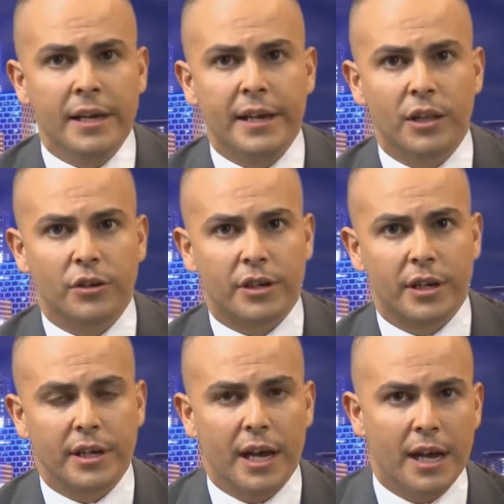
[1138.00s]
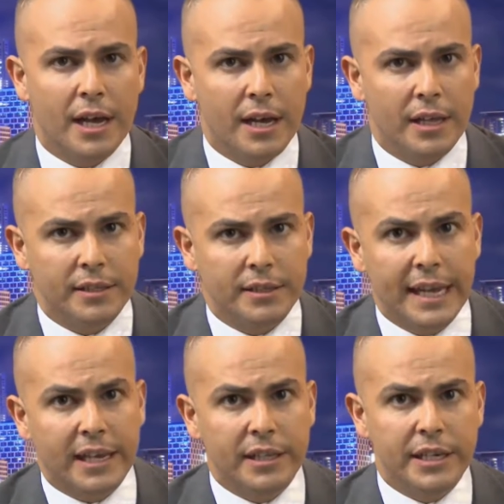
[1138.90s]
Yeah, look,
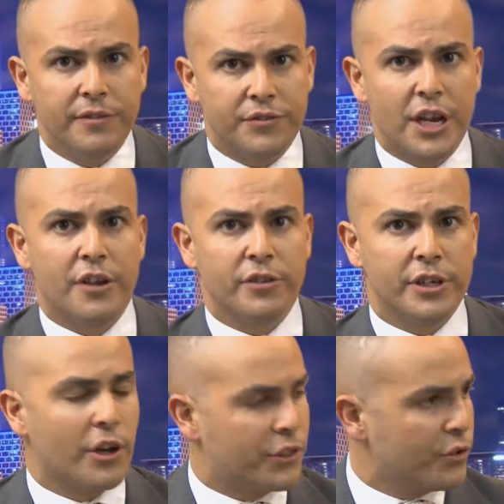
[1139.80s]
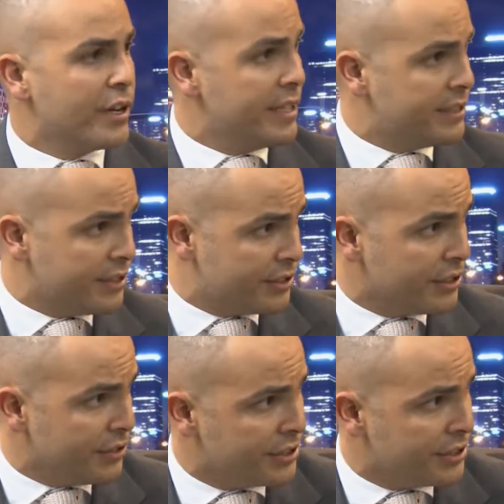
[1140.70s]
legally you've generally got 3 years to sue.